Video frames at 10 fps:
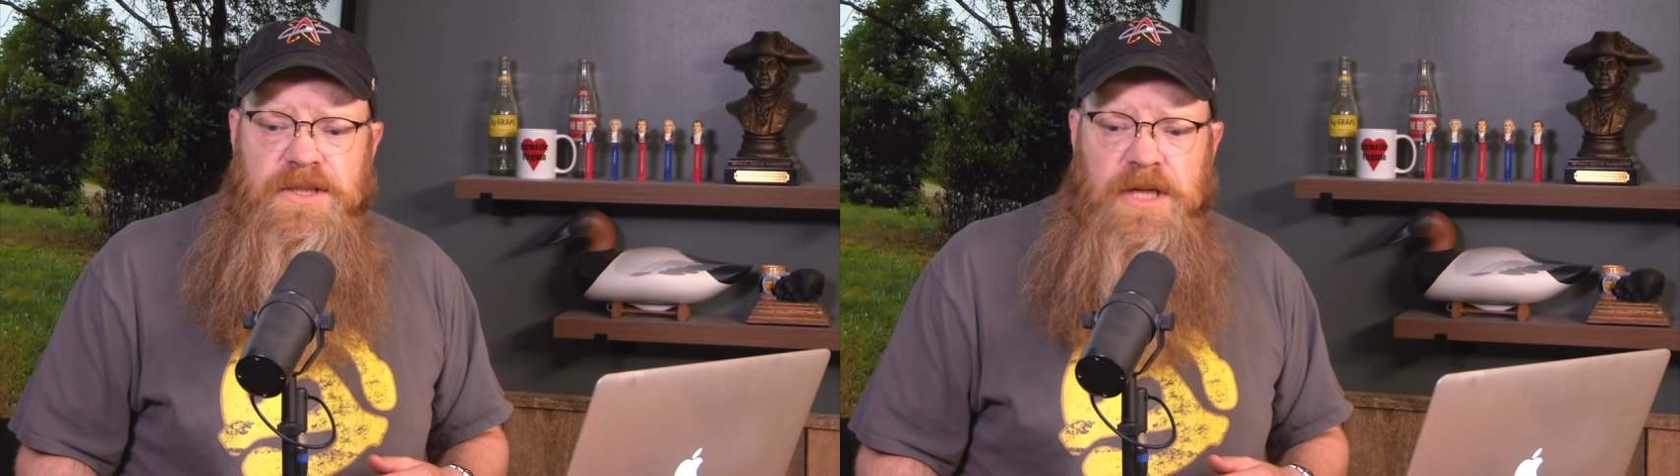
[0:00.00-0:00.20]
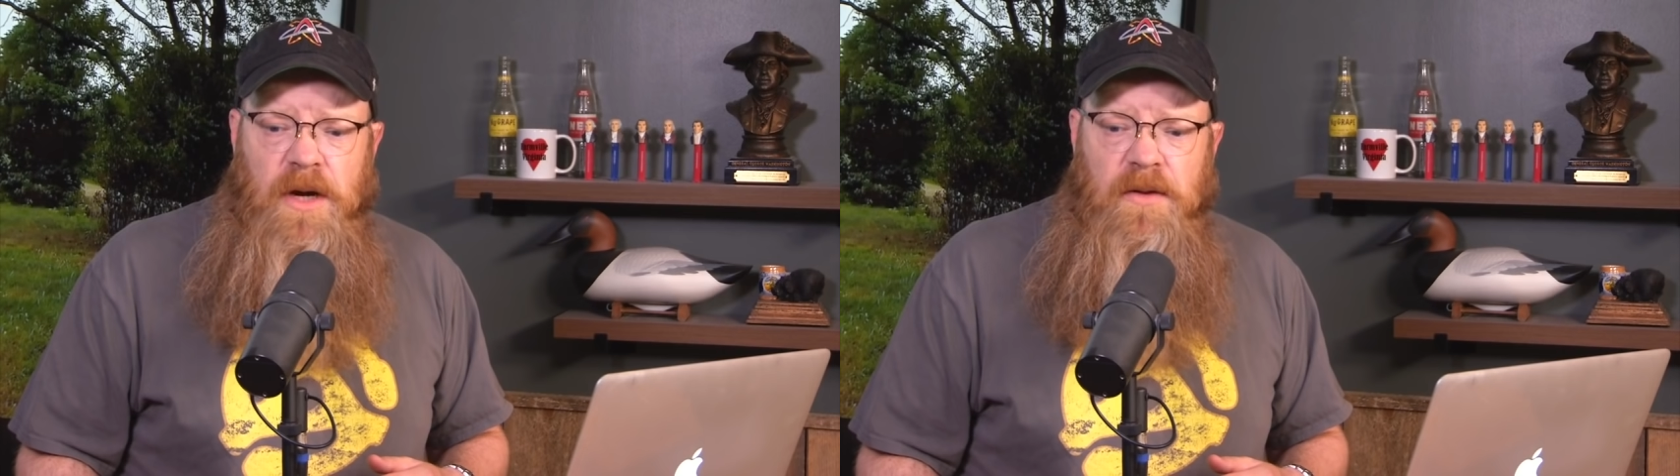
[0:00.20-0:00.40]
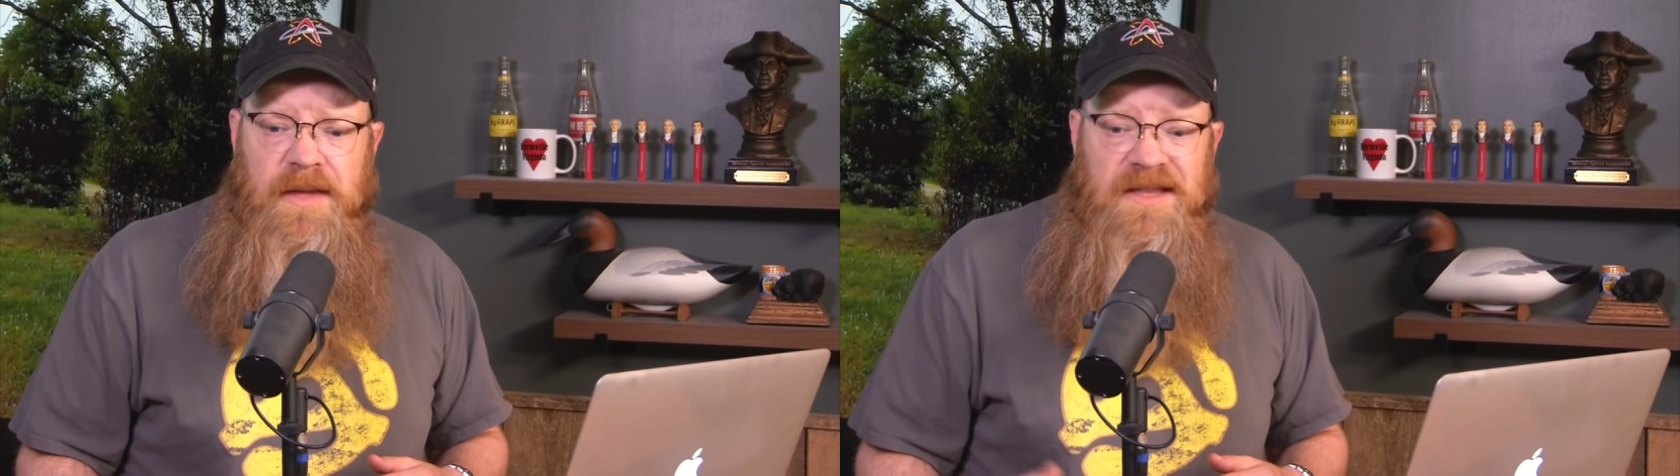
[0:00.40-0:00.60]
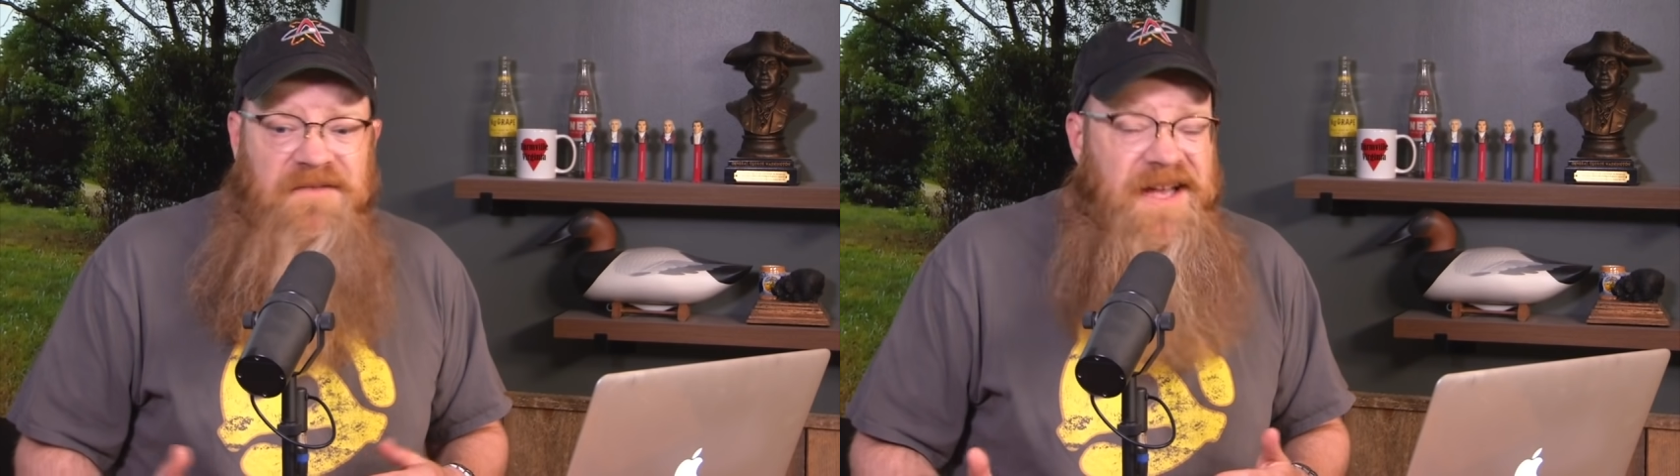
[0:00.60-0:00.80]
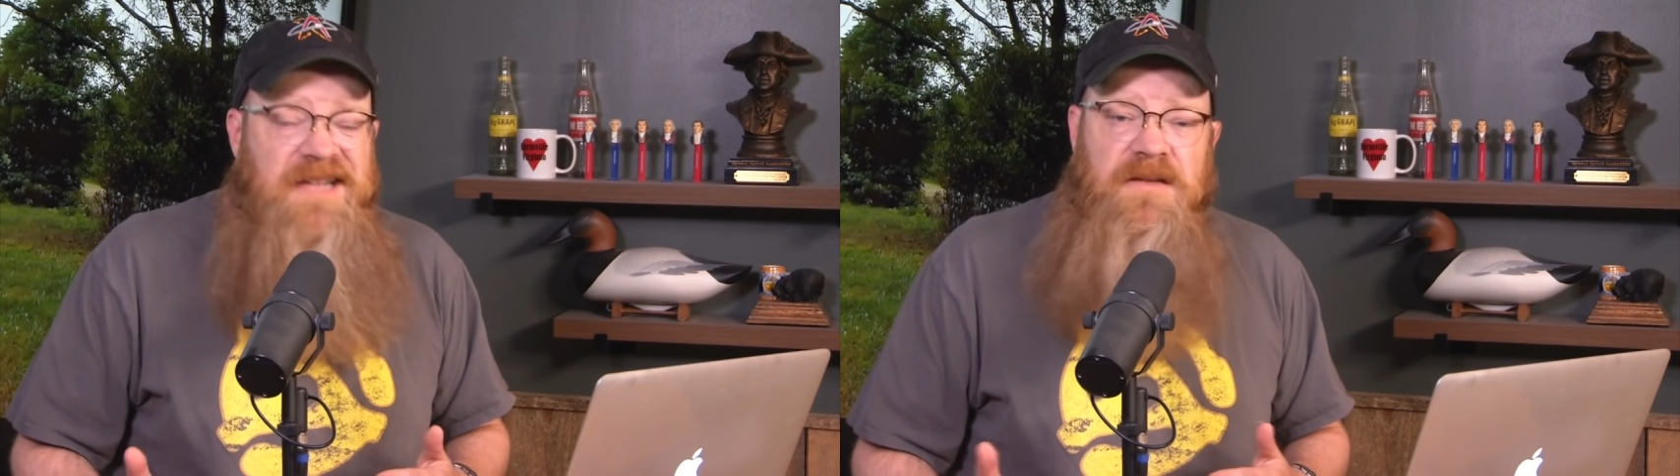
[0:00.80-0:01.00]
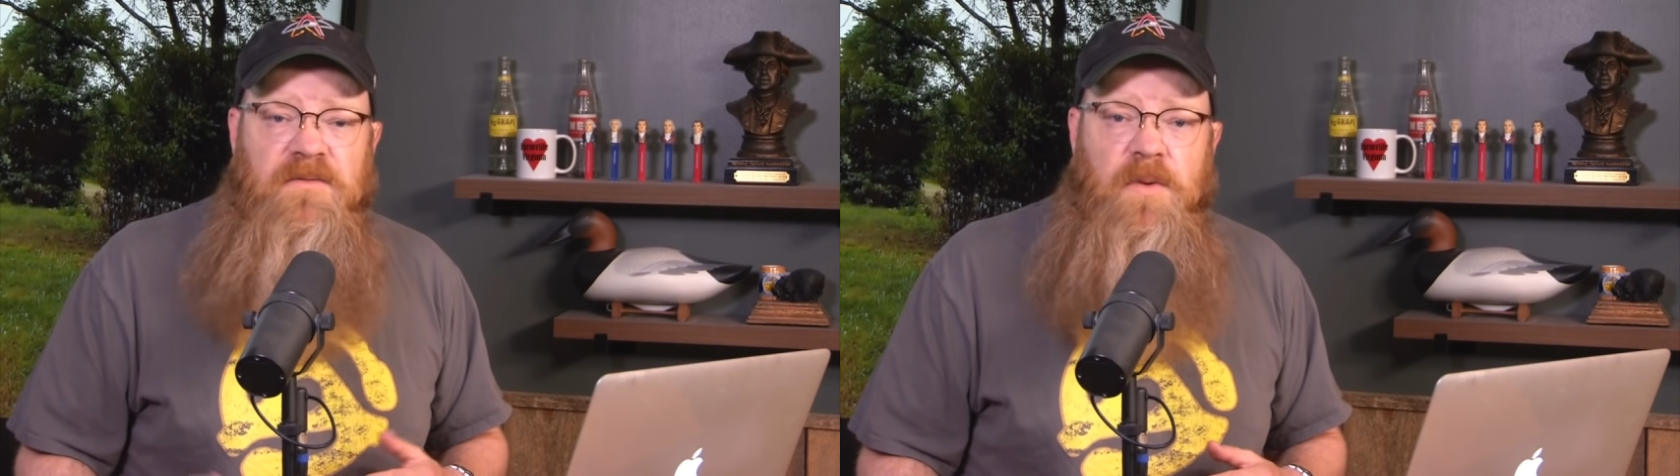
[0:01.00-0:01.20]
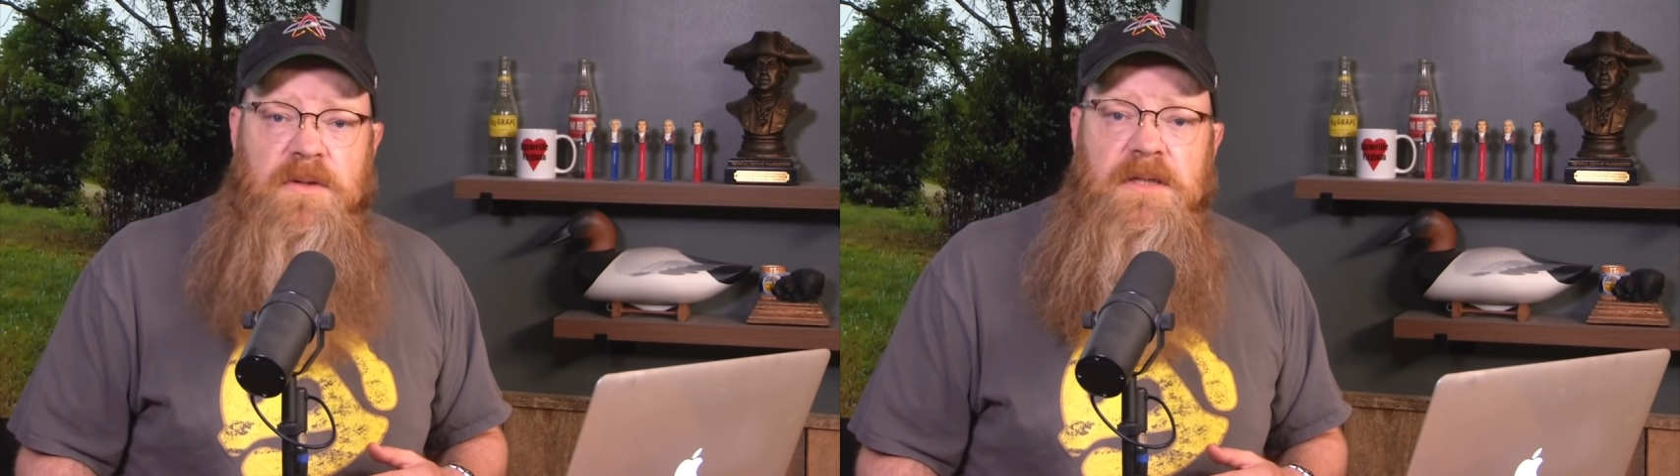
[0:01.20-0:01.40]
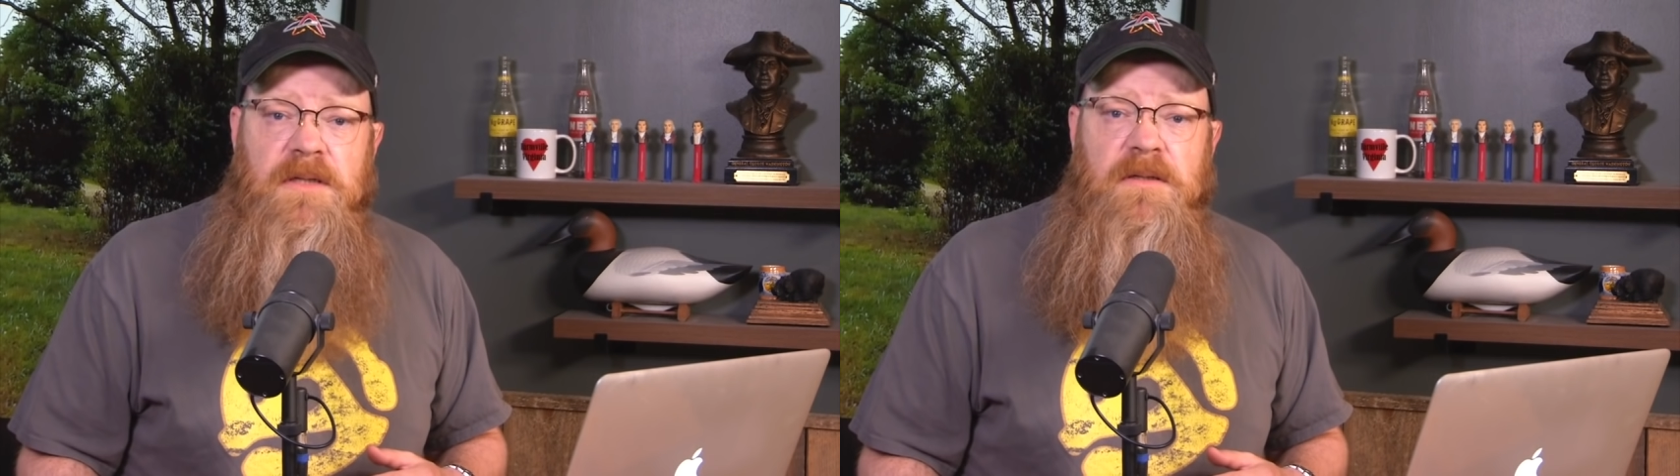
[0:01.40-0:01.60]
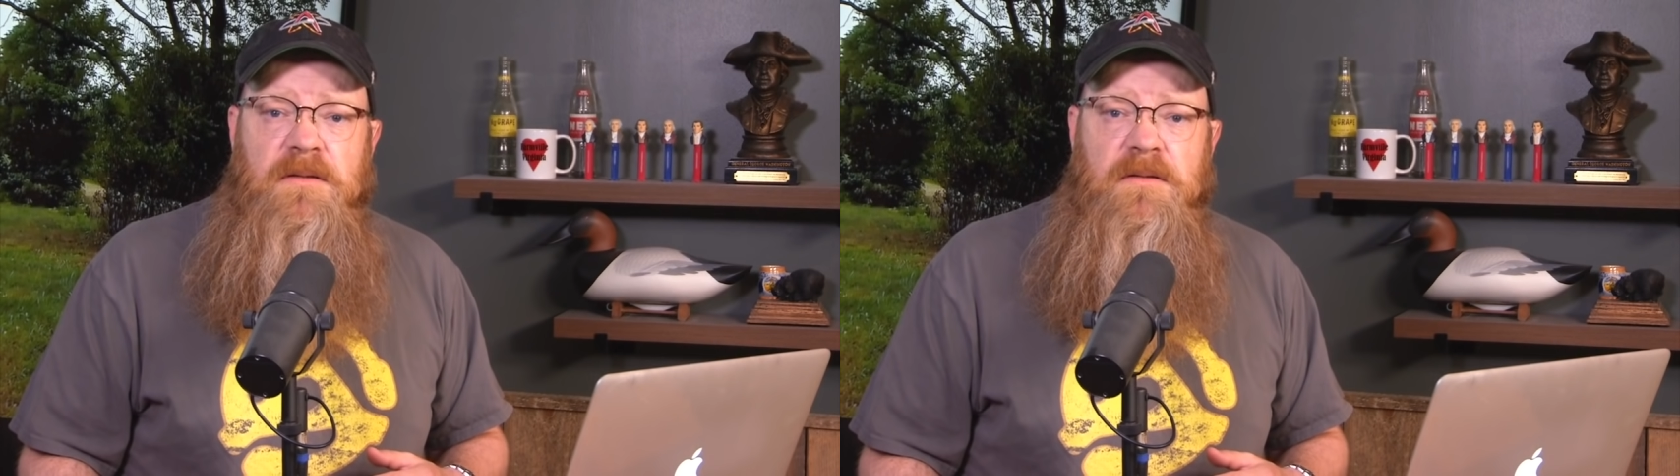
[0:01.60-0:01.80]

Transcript: so let the feds enforce it,